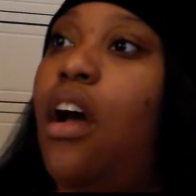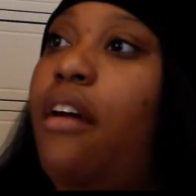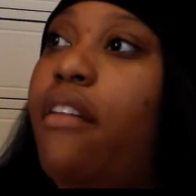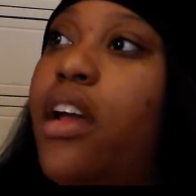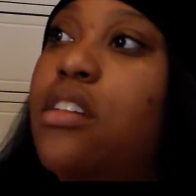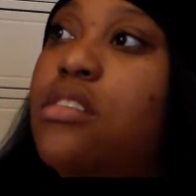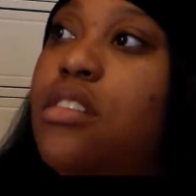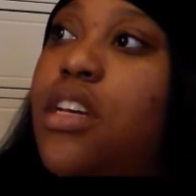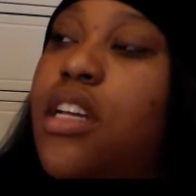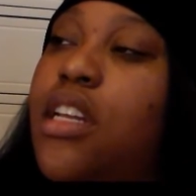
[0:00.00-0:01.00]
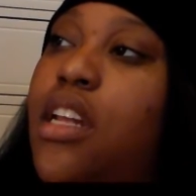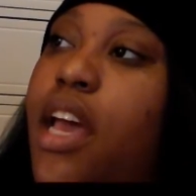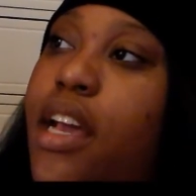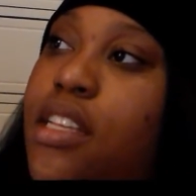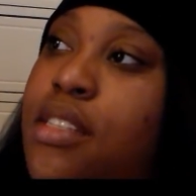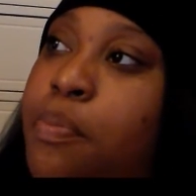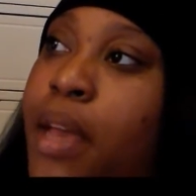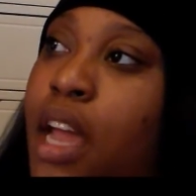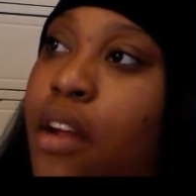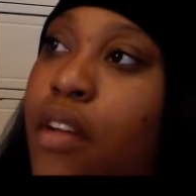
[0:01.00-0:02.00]
Alright, so the next
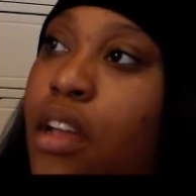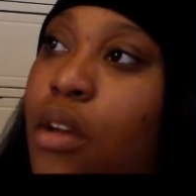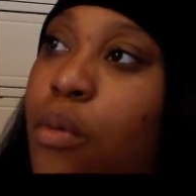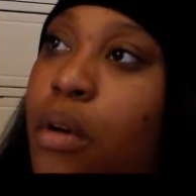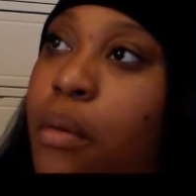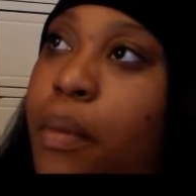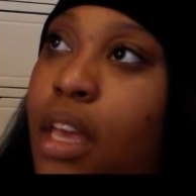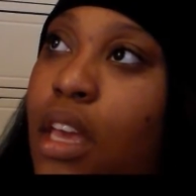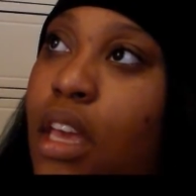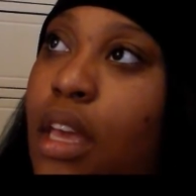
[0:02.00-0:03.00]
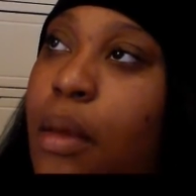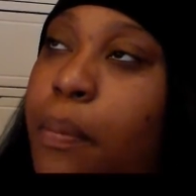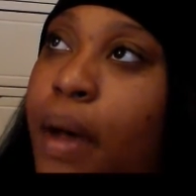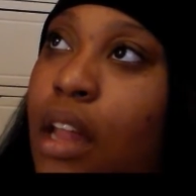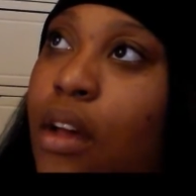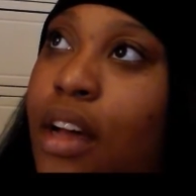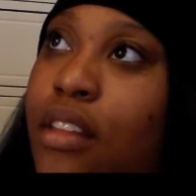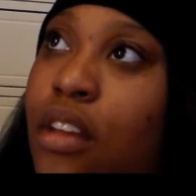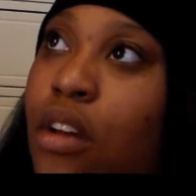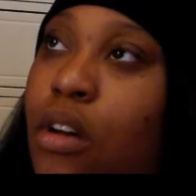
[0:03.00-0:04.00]
pairing will be Palo
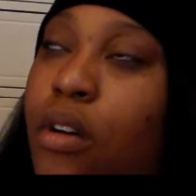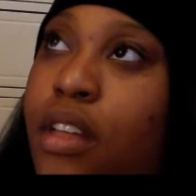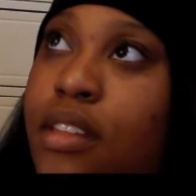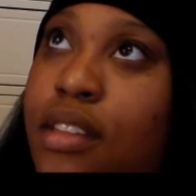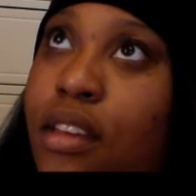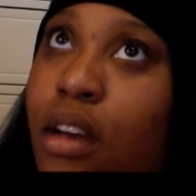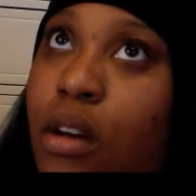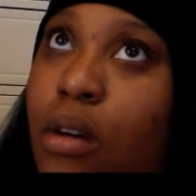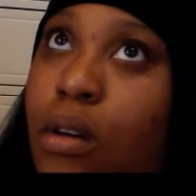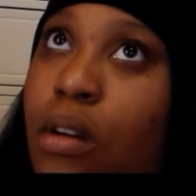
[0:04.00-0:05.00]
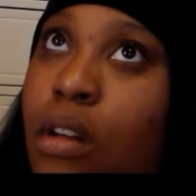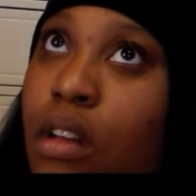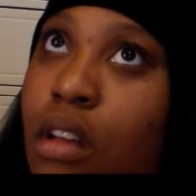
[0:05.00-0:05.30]
Alto and Zico.